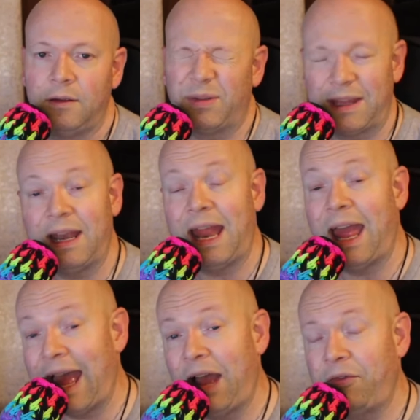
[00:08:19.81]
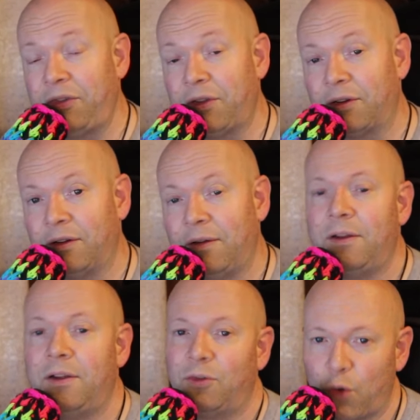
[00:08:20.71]
But then after,
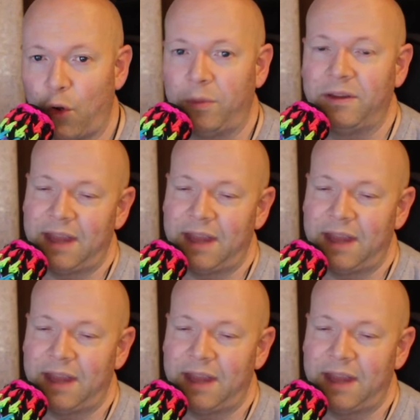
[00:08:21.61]
Roman